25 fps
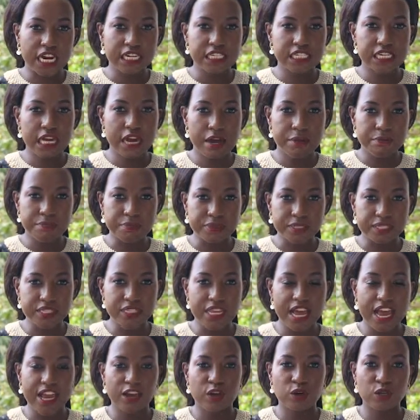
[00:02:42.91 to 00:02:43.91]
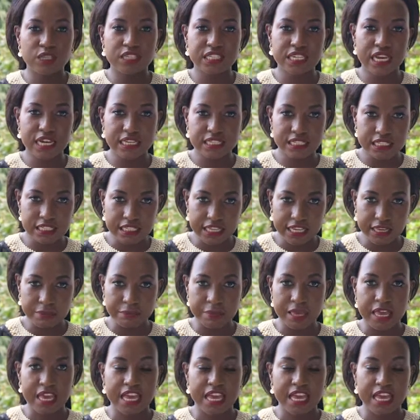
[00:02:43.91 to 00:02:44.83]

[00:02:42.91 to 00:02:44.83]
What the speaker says: at campus, I contacted him.